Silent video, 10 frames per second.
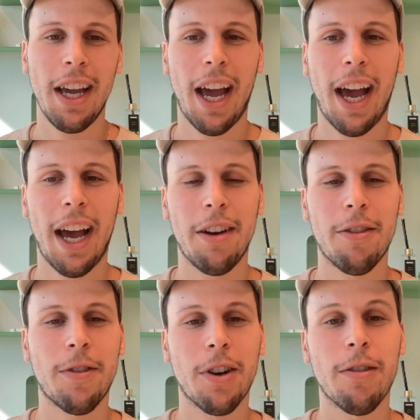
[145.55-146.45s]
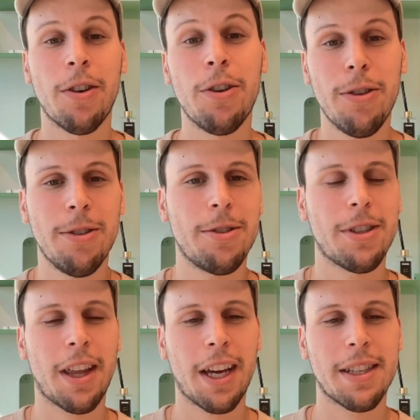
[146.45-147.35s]
And for new users, I
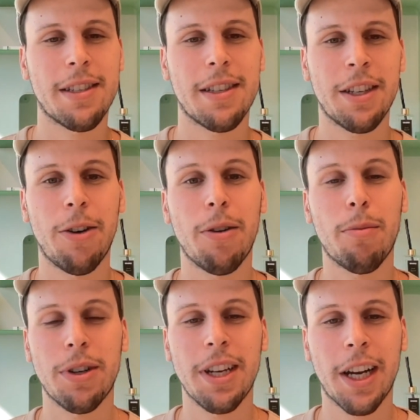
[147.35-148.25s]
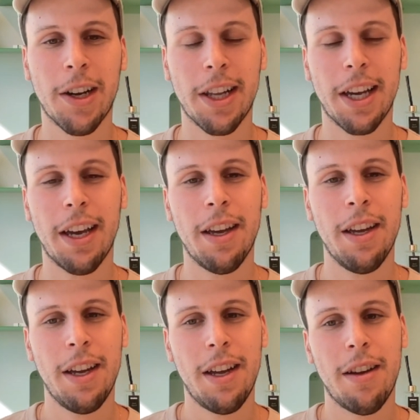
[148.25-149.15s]
think that's, particularly
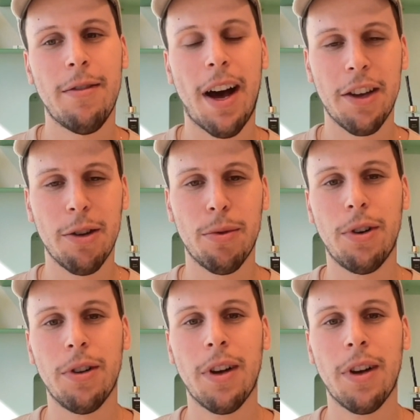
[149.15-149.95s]
valuable.